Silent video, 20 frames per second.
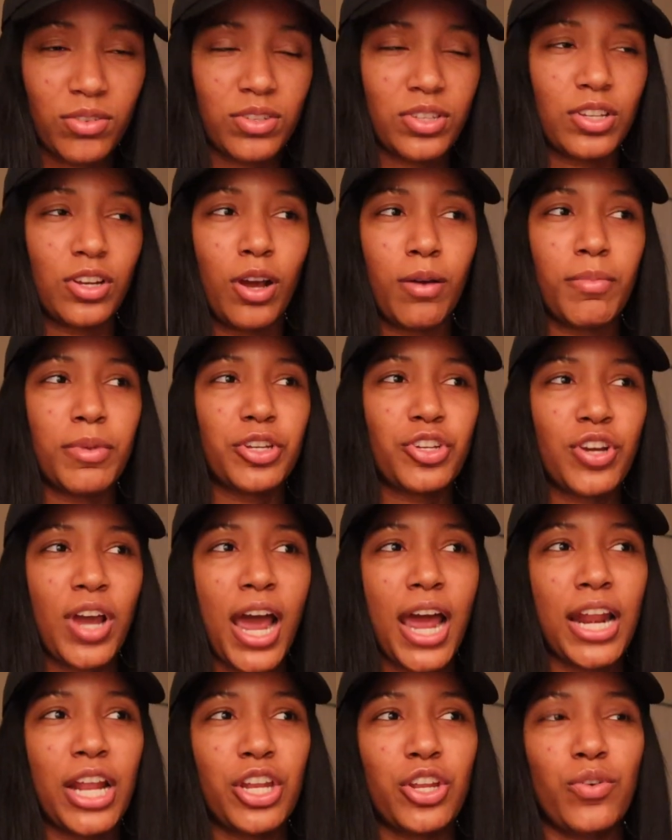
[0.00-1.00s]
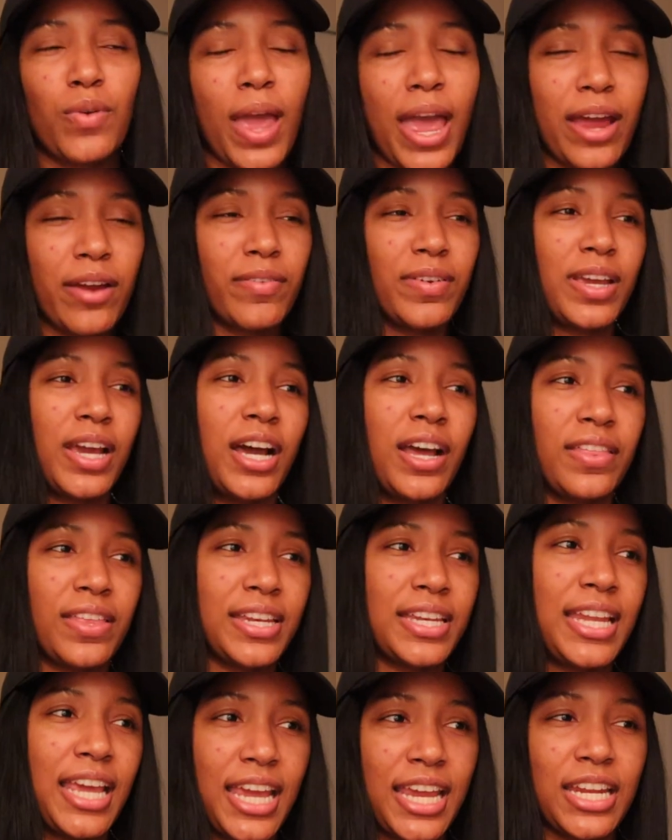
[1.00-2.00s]
So I'm going to try to do every other
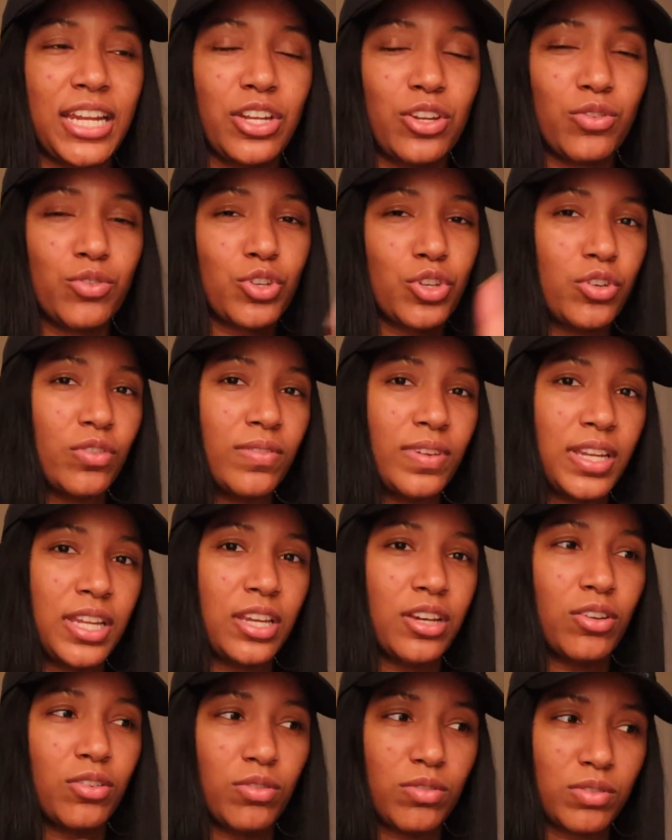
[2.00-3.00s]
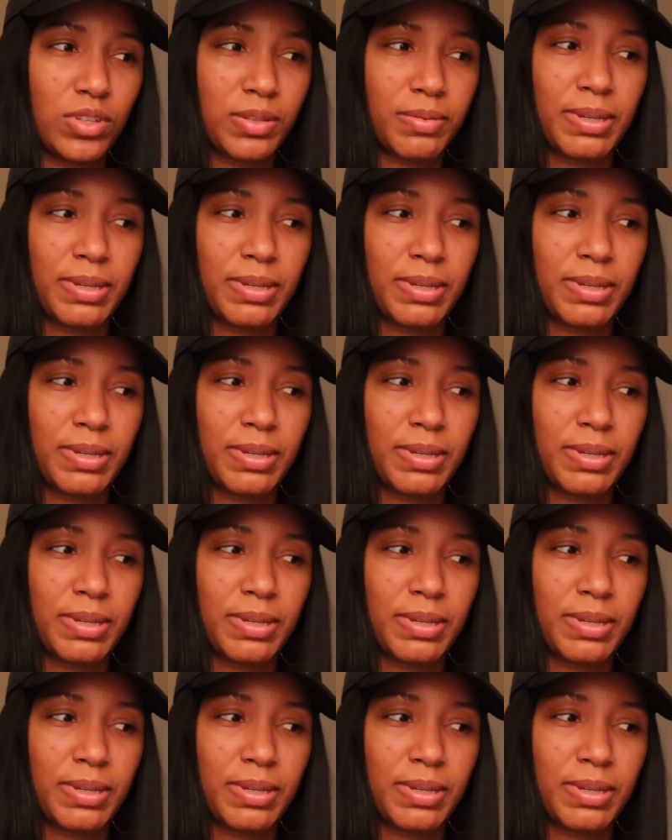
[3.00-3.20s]
day to do two videos